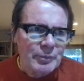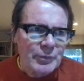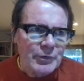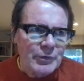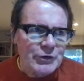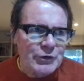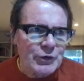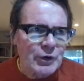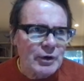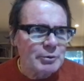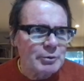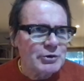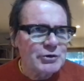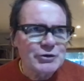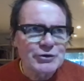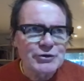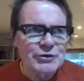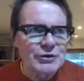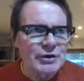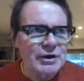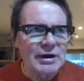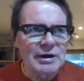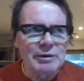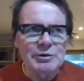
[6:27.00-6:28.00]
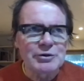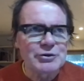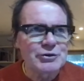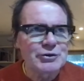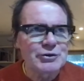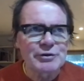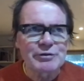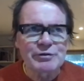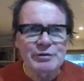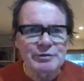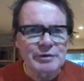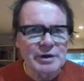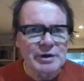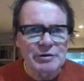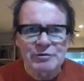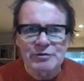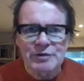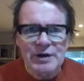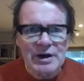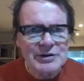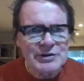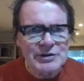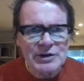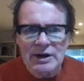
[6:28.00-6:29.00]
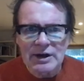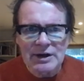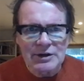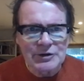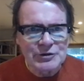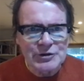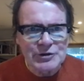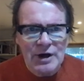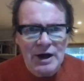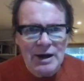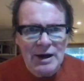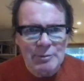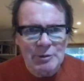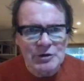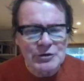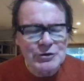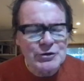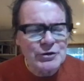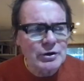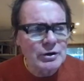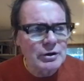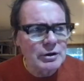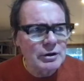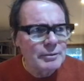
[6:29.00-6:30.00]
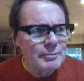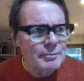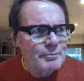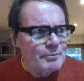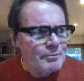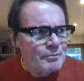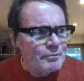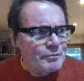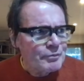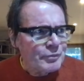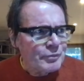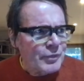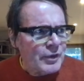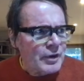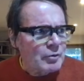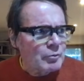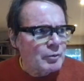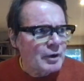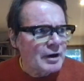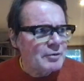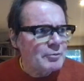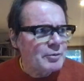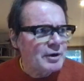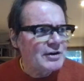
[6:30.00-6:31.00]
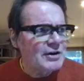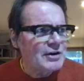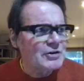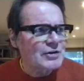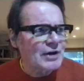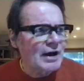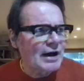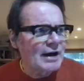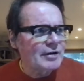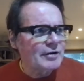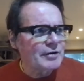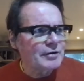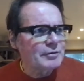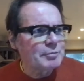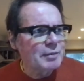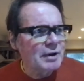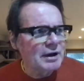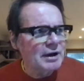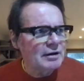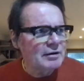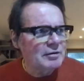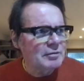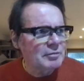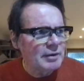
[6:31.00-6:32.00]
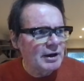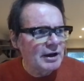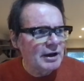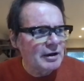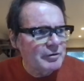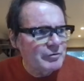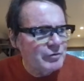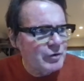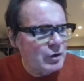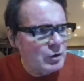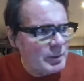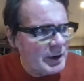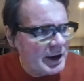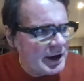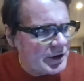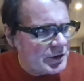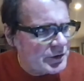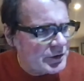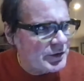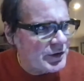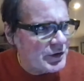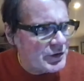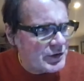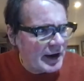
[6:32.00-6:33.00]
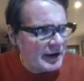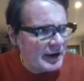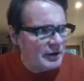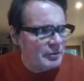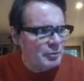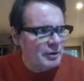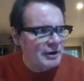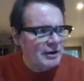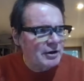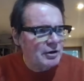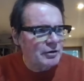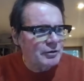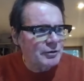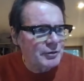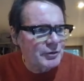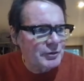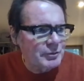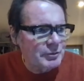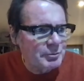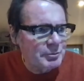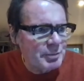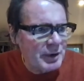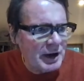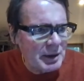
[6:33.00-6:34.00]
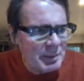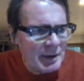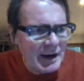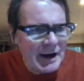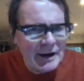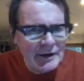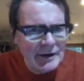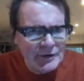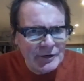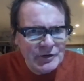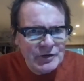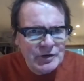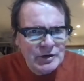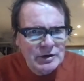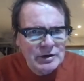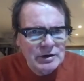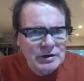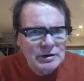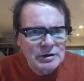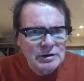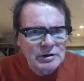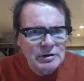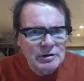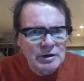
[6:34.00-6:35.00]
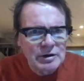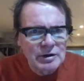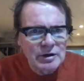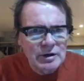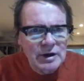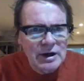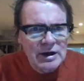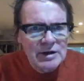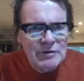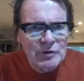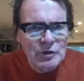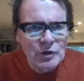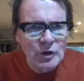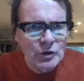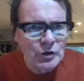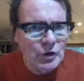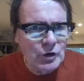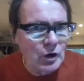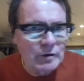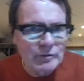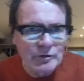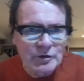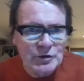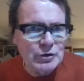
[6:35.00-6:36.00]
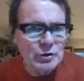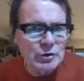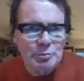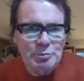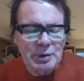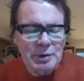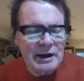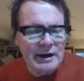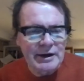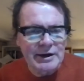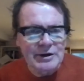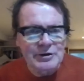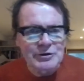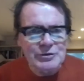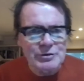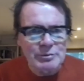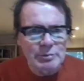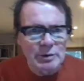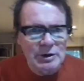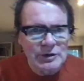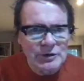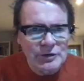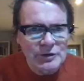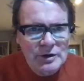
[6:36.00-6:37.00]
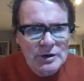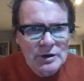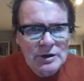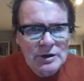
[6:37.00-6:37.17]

So it was just a fascinating time. And so when we decided, me and a few mates decided we could be a band, even though none of us could play an instrument.